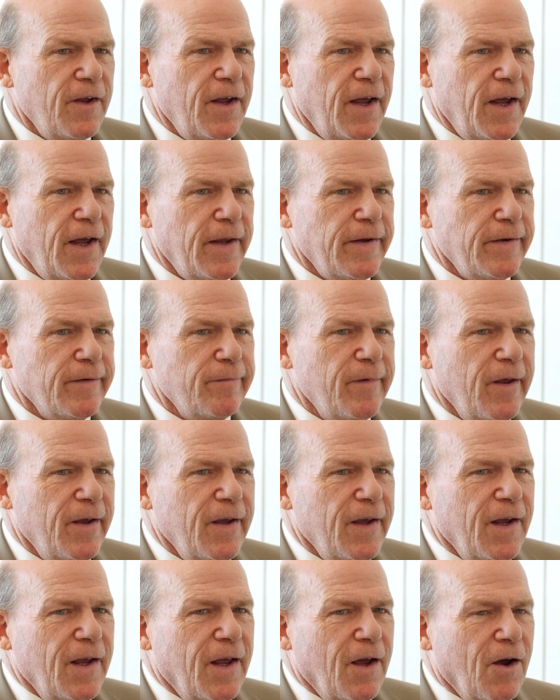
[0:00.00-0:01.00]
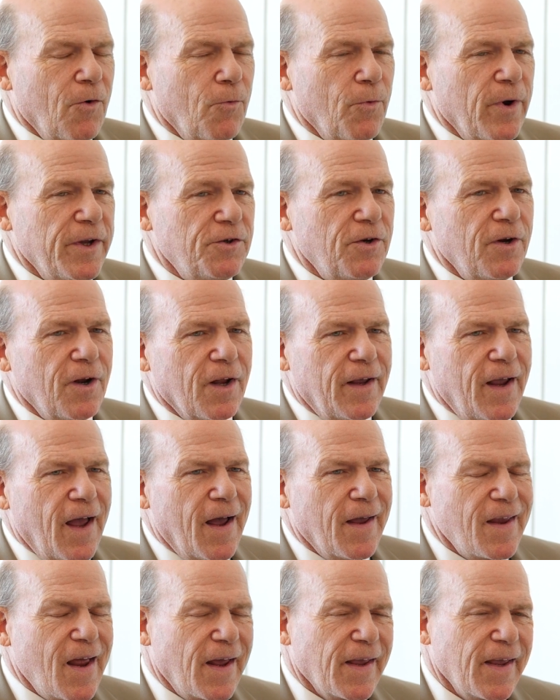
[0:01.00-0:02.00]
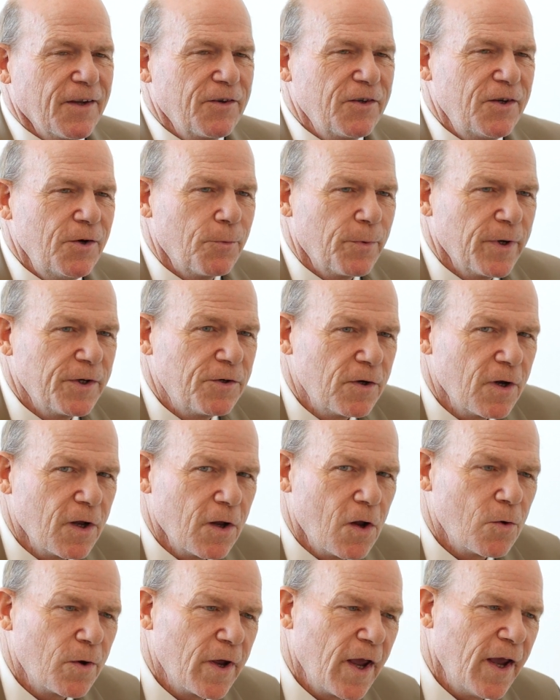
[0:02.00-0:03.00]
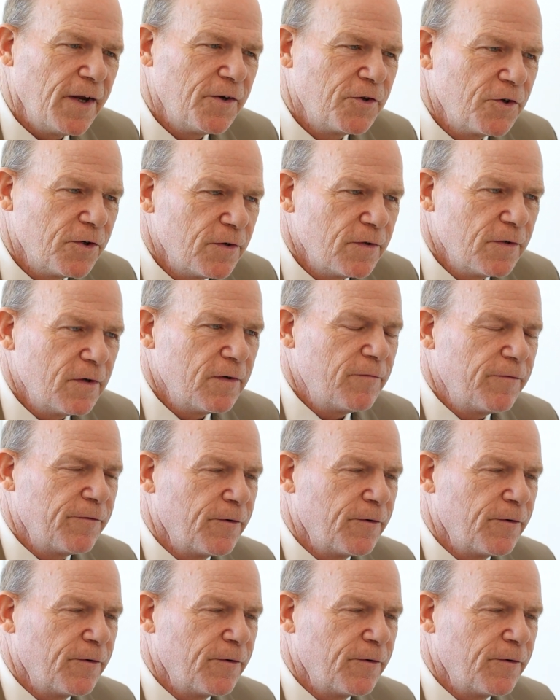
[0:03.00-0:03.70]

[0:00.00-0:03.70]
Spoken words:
And originally, I guess the original location